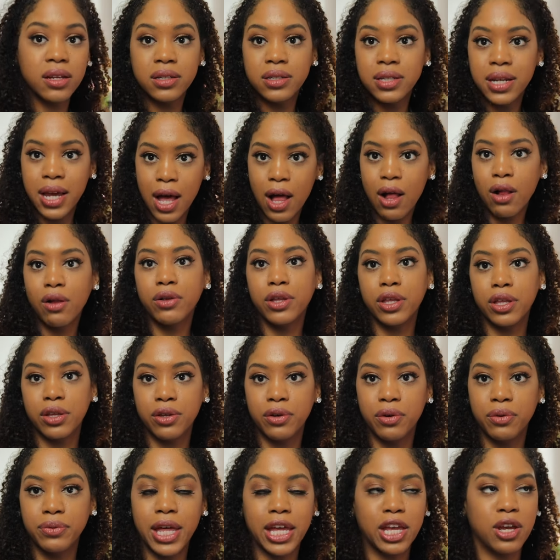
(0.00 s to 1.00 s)
tell
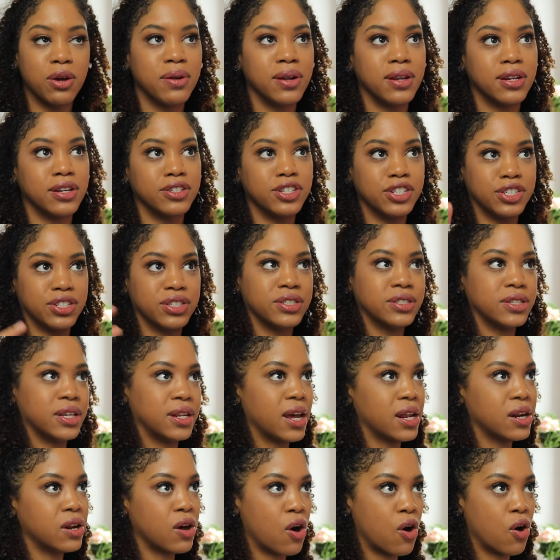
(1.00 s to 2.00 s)
you that you need to just sit
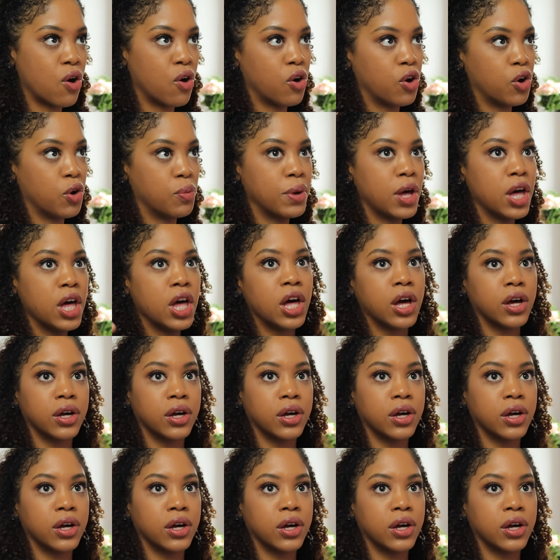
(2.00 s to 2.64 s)
at home,